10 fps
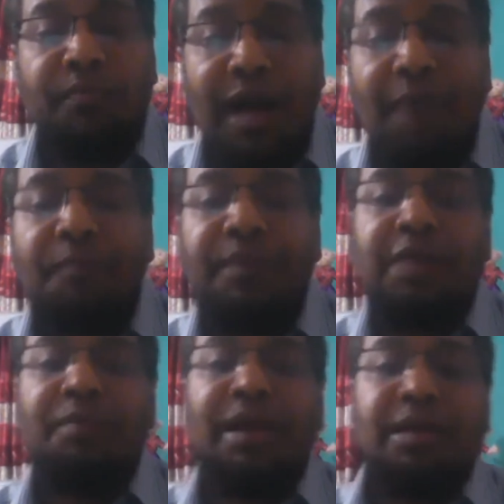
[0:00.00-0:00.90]
come
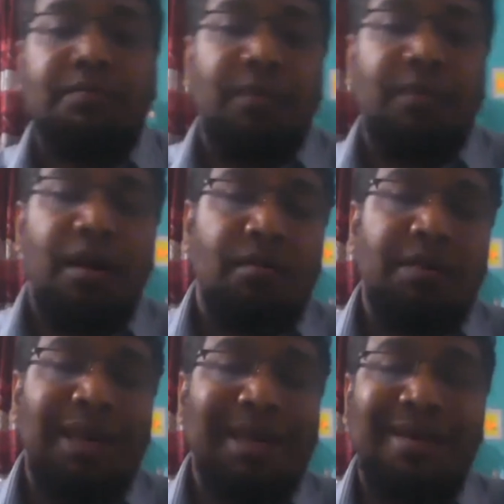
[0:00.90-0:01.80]
in my
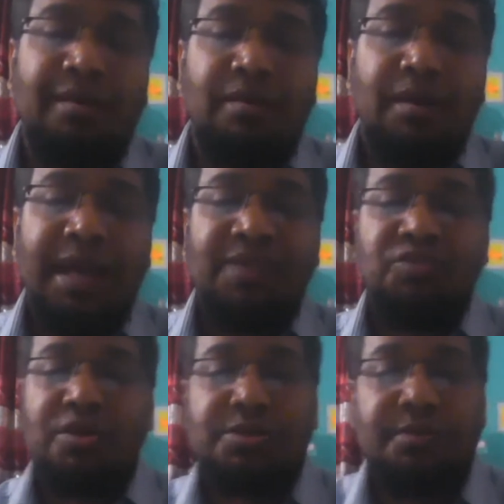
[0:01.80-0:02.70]
later
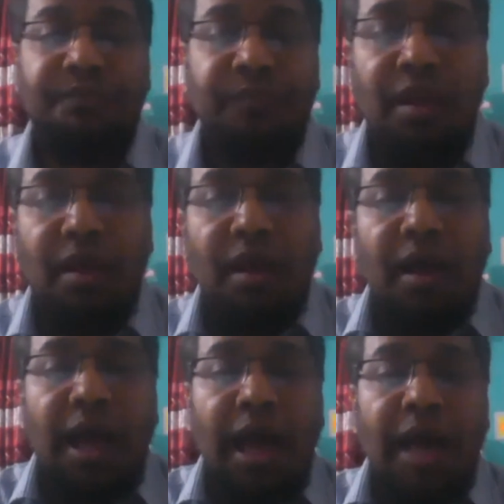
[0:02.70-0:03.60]
lectures.
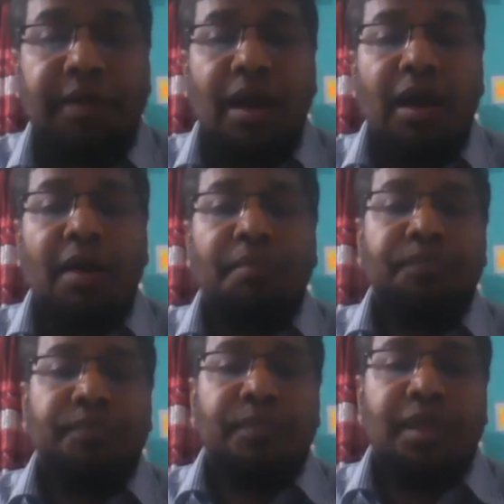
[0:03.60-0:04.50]
And
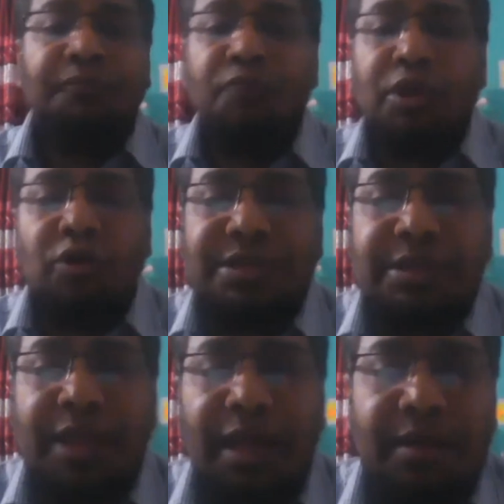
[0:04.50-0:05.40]
if we
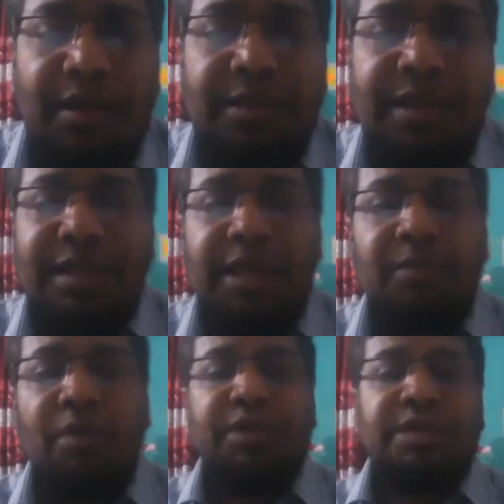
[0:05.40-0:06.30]
consider the
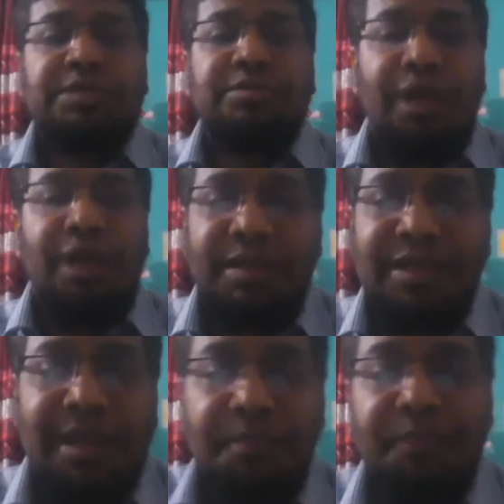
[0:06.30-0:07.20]
theme of this drama,
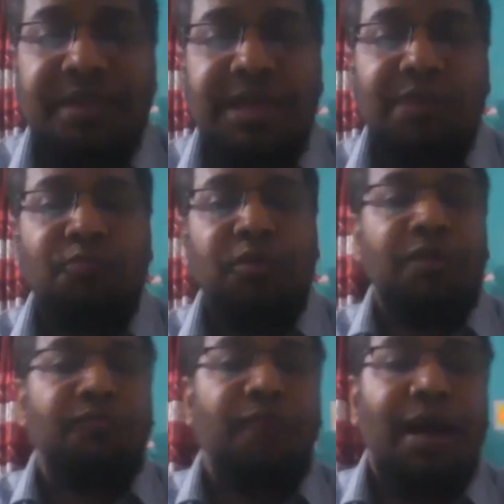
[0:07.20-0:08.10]
The Tempest, then we
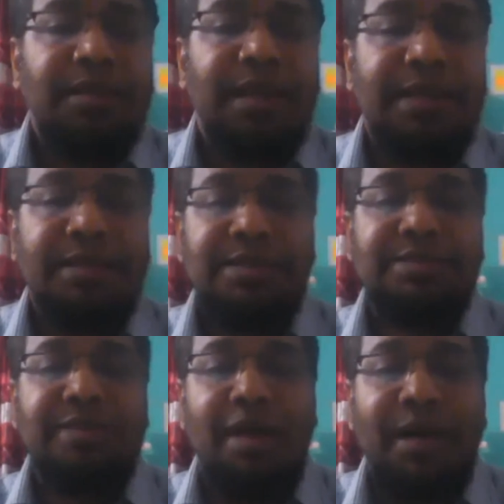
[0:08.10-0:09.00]
will find that
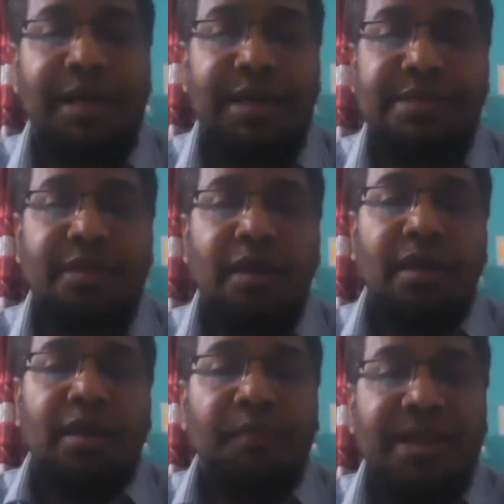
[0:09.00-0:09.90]
this drama is
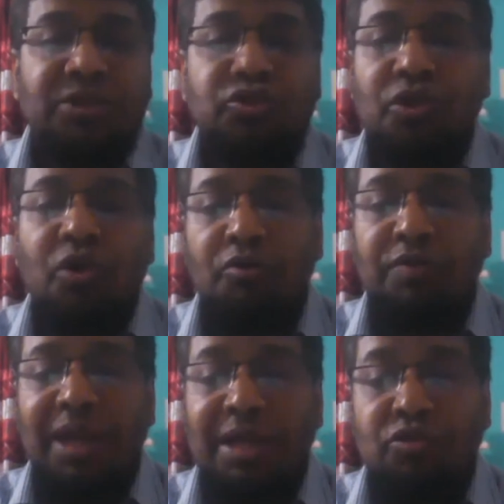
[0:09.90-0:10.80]
based on
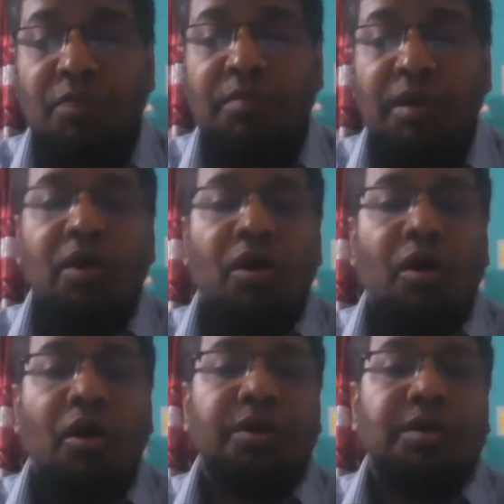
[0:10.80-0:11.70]
colonialism
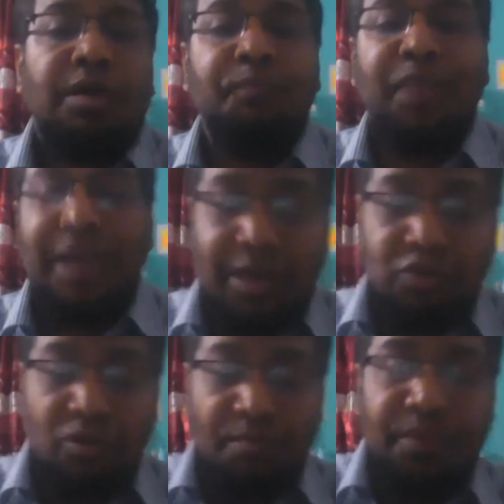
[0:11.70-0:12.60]
or
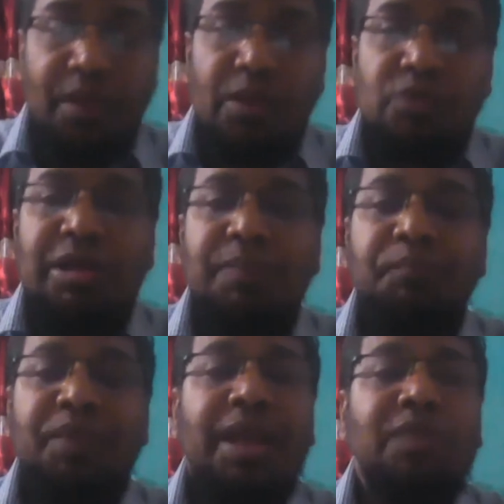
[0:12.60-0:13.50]
imperialism. So
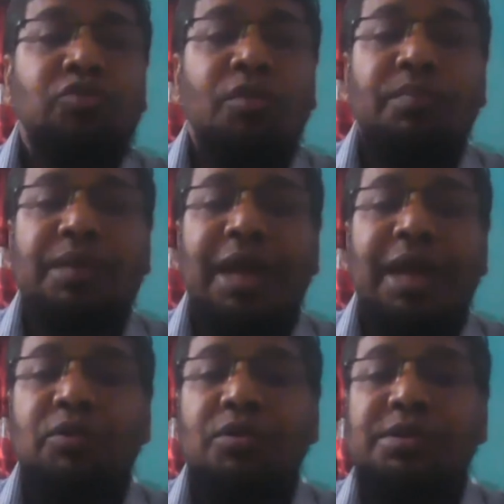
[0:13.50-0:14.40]
imperialism
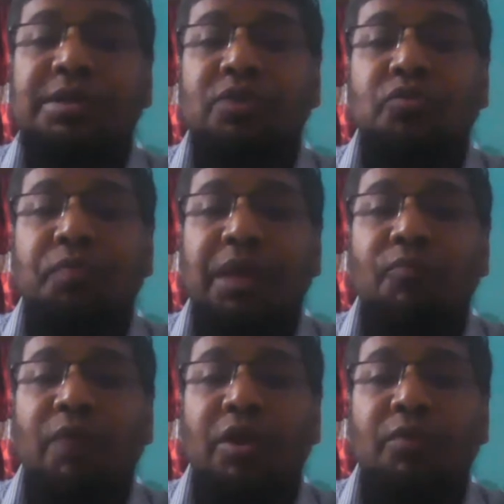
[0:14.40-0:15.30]
can be considered to
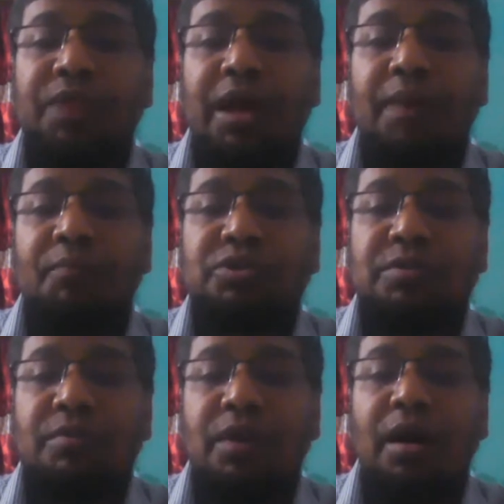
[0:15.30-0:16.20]
be one of the
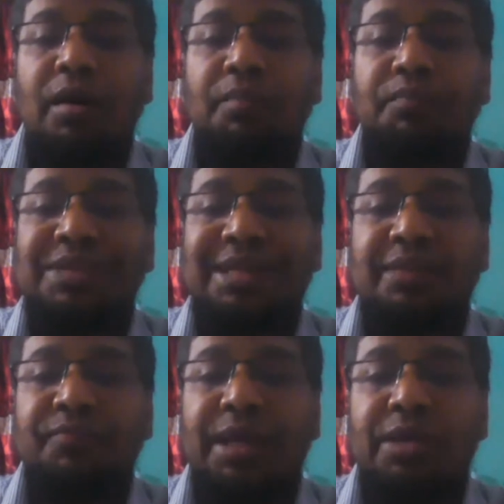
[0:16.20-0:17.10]
most
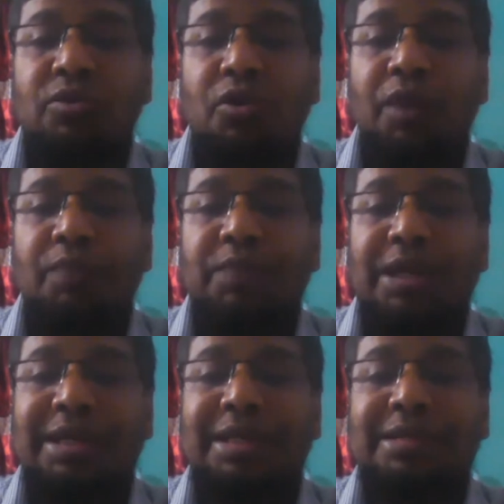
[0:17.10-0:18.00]
significant or one of the
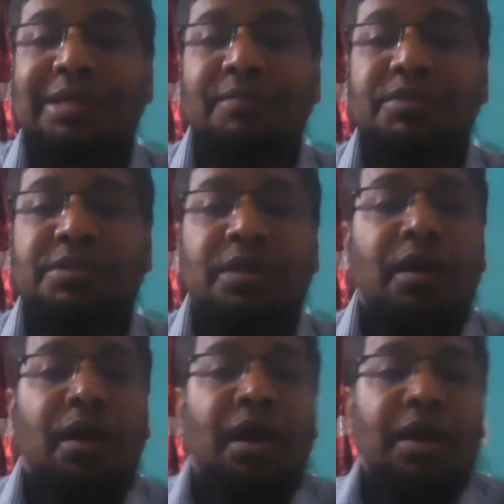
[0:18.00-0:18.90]
leading themes
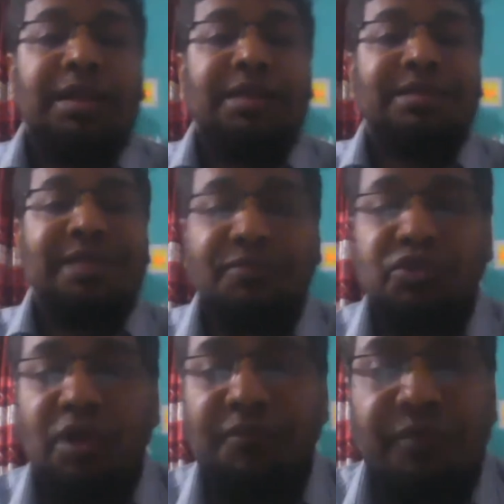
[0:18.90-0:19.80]

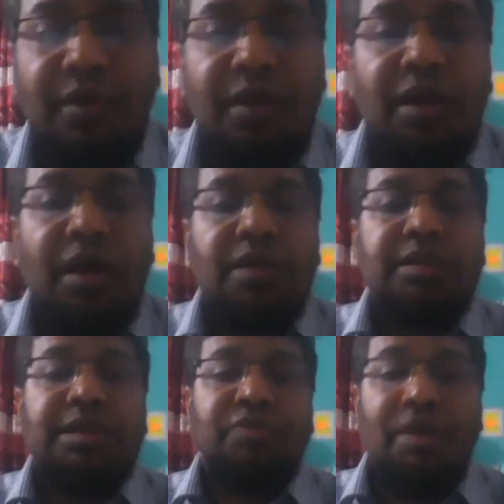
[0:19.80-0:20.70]
of
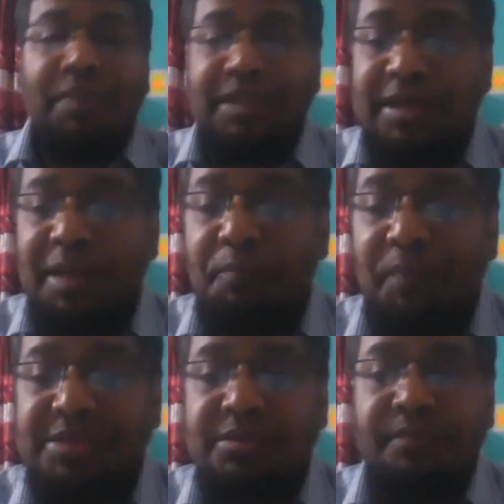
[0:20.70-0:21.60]
the drama The
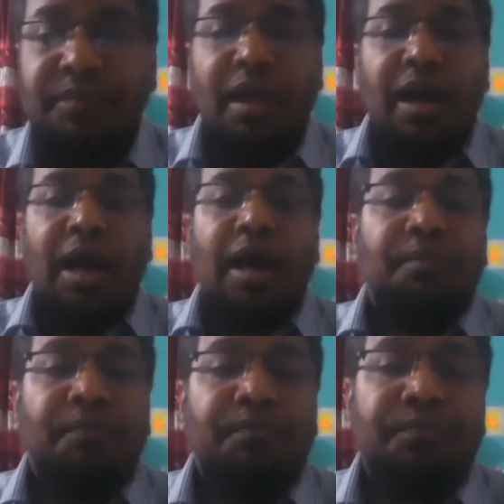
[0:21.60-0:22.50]
Tempest.
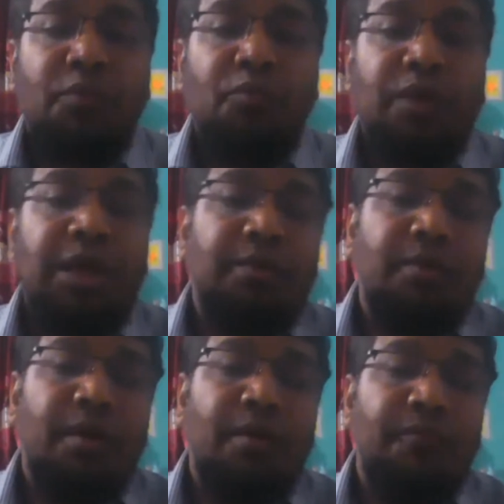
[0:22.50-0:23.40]
We
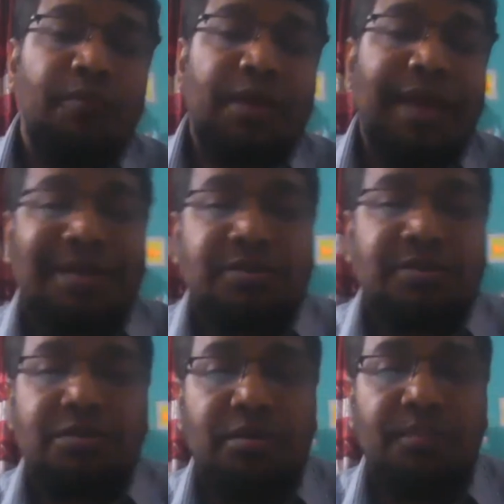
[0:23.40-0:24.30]
get
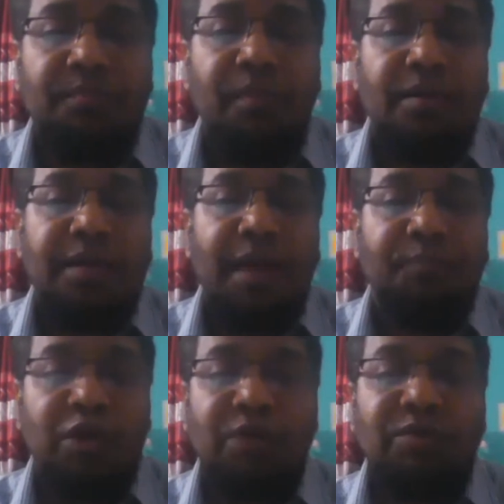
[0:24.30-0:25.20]
the
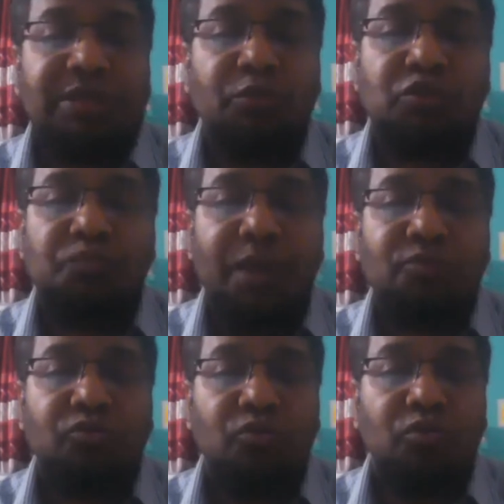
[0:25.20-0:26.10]
protagonist
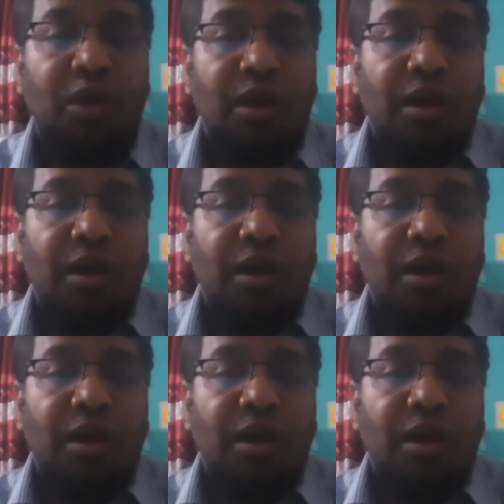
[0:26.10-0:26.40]
Prospero to